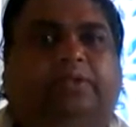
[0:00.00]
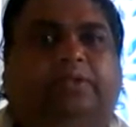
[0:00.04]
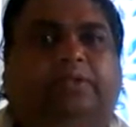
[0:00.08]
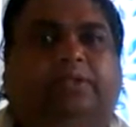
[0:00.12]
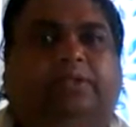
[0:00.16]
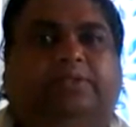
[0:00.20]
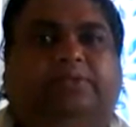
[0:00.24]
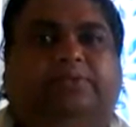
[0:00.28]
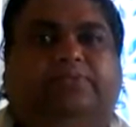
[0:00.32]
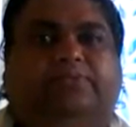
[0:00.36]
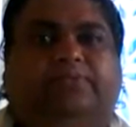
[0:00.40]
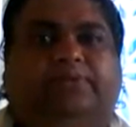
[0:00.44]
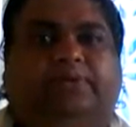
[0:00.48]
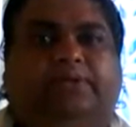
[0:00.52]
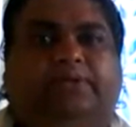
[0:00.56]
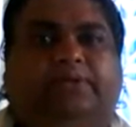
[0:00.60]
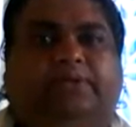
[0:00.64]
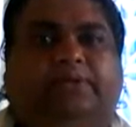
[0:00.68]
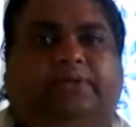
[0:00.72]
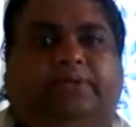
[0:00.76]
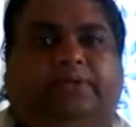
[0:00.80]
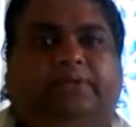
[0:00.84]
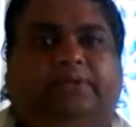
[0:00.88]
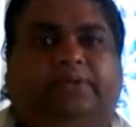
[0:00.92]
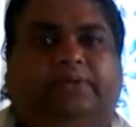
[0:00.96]
That's fine.
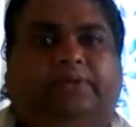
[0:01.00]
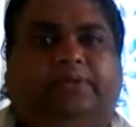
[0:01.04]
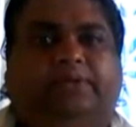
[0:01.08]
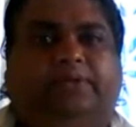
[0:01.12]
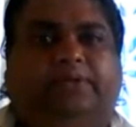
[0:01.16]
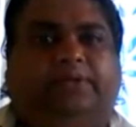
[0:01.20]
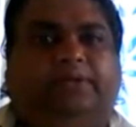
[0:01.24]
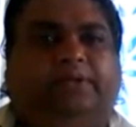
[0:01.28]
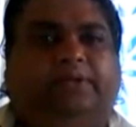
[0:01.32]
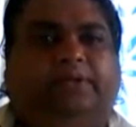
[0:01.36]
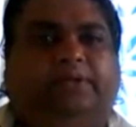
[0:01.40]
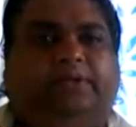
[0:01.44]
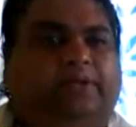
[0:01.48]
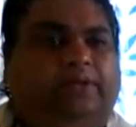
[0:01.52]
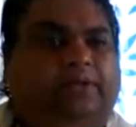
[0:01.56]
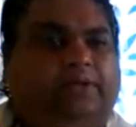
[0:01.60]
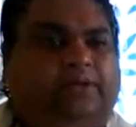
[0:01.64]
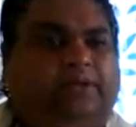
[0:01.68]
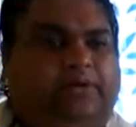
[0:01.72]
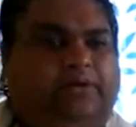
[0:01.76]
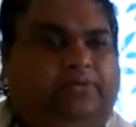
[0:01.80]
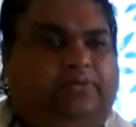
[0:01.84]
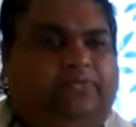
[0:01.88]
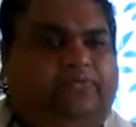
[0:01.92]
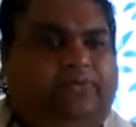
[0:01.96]

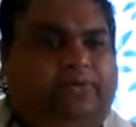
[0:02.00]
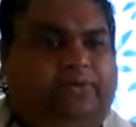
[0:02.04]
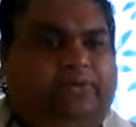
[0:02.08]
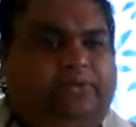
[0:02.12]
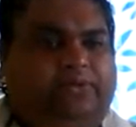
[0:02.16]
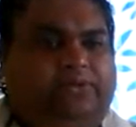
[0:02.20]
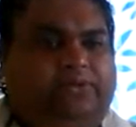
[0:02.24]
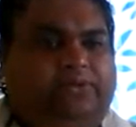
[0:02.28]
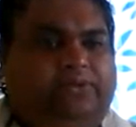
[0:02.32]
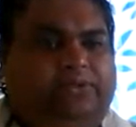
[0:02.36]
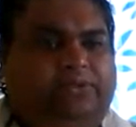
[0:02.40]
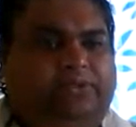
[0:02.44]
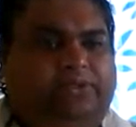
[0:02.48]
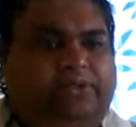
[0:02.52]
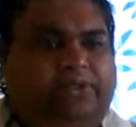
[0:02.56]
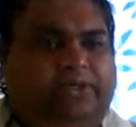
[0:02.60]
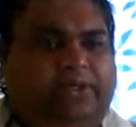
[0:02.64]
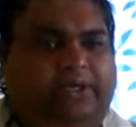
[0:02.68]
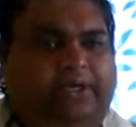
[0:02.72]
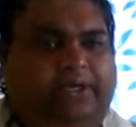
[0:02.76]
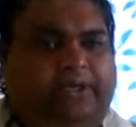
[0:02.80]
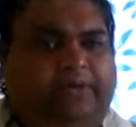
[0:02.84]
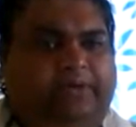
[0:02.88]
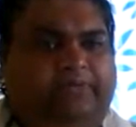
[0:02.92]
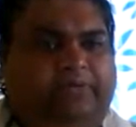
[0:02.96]
Now first
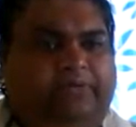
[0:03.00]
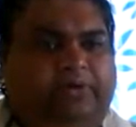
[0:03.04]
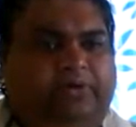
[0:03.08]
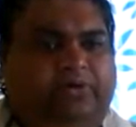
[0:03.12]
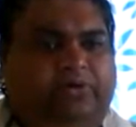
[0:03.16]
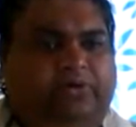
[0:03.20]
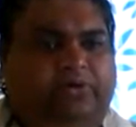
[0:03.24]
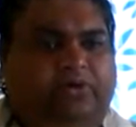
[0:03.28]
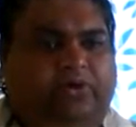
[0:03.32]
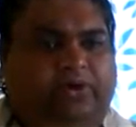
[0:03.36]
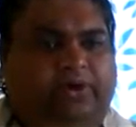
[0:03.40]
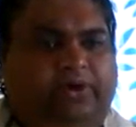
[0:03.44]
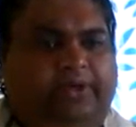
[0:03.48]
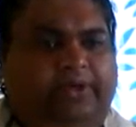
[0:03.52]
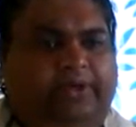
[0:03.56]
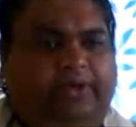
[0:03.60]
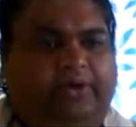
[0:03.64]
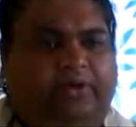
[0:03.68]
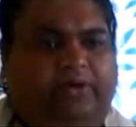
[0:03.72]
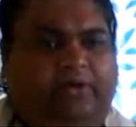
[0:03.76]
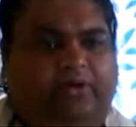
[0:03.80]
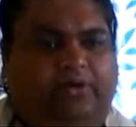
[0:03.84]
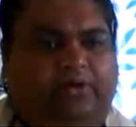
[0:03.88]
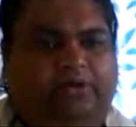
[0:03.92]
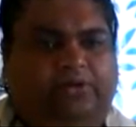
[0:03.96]
I will draw
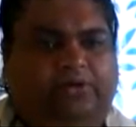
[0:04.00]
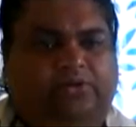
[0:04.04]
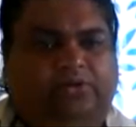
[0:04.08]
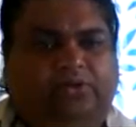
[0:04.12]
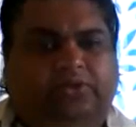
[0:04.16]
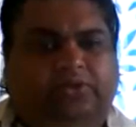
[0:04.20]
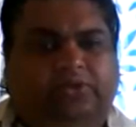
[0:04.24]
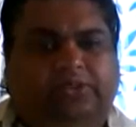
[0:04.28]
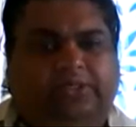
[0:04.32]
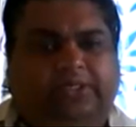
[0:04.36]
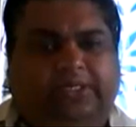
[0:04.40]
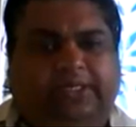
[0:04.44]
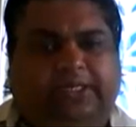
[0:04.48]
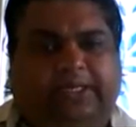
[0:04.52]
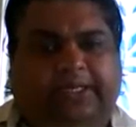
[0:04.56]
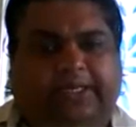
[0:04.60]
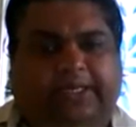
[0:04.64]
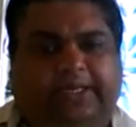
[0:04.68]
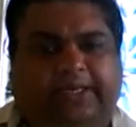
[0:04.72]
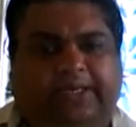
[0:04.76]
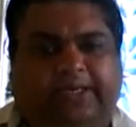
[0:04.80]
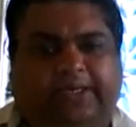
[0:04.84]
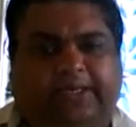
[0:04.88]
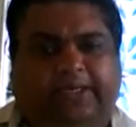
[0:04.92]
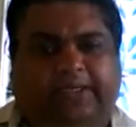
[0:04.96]
a horizontal
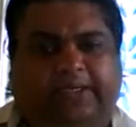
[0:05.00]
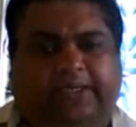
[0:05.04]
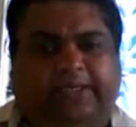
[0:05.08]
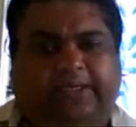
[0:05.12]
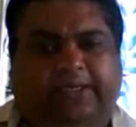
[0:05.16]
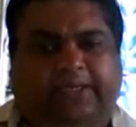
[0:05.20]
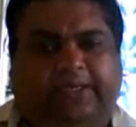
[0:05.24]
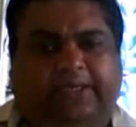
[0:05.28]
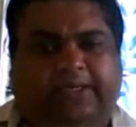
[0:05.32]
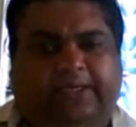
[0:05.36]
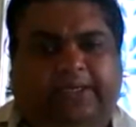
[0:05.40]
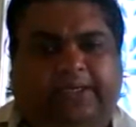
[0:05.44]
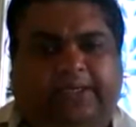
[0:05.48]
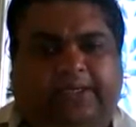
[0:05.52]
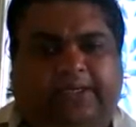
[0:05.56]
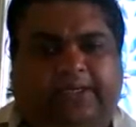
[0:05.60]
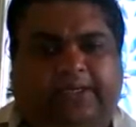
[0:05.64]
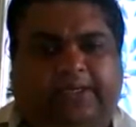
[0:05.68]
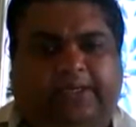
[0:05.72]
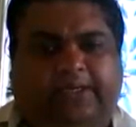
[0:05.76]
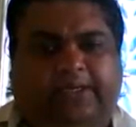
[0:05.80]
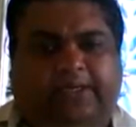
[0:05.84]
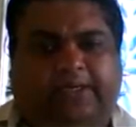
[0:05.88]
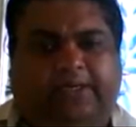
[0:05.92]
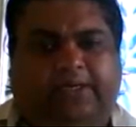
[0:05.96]
line.
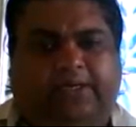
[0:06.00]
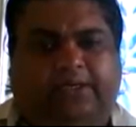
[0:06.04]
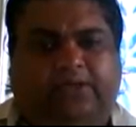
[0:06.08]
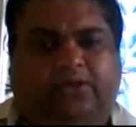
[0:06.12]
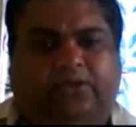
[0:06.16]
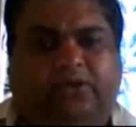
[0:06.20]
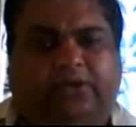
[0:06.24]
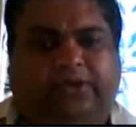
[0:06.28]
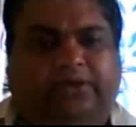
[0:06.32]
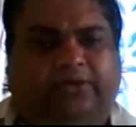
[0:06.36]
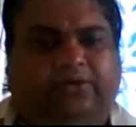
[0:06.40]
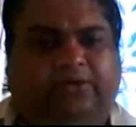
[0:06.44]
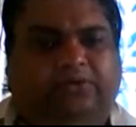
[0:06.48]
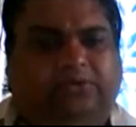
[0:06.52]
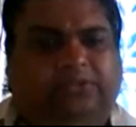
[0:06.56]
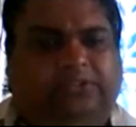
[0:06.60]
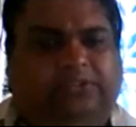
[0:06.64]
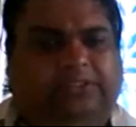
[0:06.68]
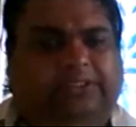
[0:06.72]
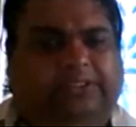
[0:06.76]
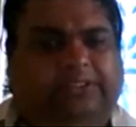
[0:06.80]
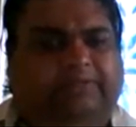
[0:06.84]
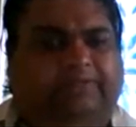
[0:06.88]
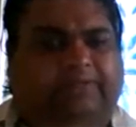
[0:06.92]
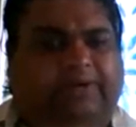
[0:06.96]
You have to
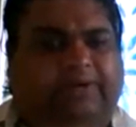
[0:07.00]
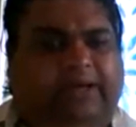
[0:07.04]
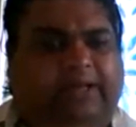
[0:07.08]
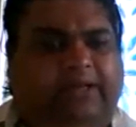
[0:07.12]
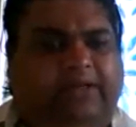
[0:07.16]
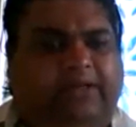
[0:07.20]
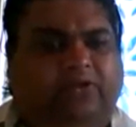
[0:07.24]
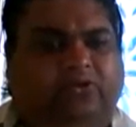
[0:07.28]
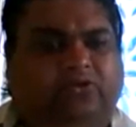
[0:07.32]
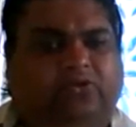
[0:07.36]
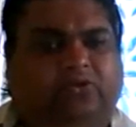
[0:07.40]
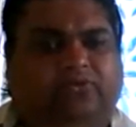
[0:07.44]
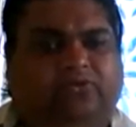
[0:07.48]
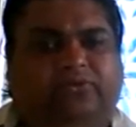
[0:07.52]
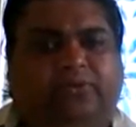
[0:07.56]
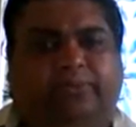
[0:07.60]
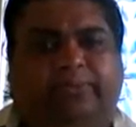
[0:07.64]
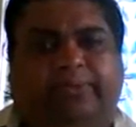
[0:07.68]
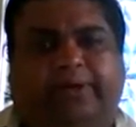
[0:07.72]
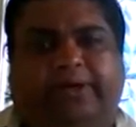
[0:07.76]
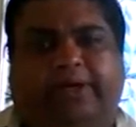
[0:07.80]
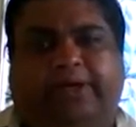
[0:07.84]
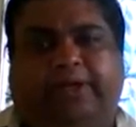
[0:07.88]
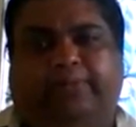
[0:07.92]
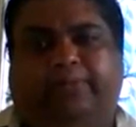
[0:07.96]
see the values of the
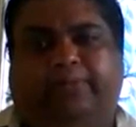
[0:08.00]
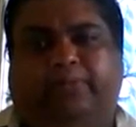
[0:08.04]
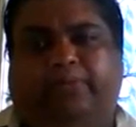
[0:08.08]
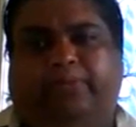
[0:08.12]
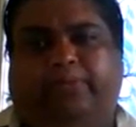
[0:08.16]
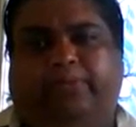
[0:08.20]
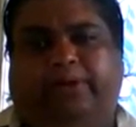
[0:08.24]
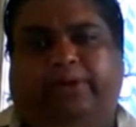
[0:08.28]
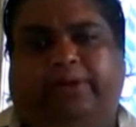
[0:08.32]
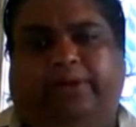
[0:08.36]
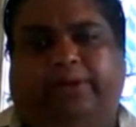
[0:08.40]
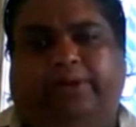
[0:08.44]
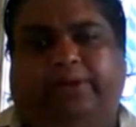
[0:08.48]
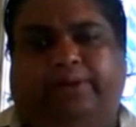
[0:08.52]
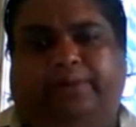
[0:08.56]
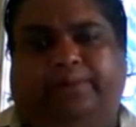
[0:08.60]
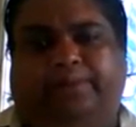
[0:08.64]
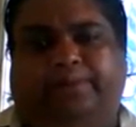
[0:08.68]
bending moment.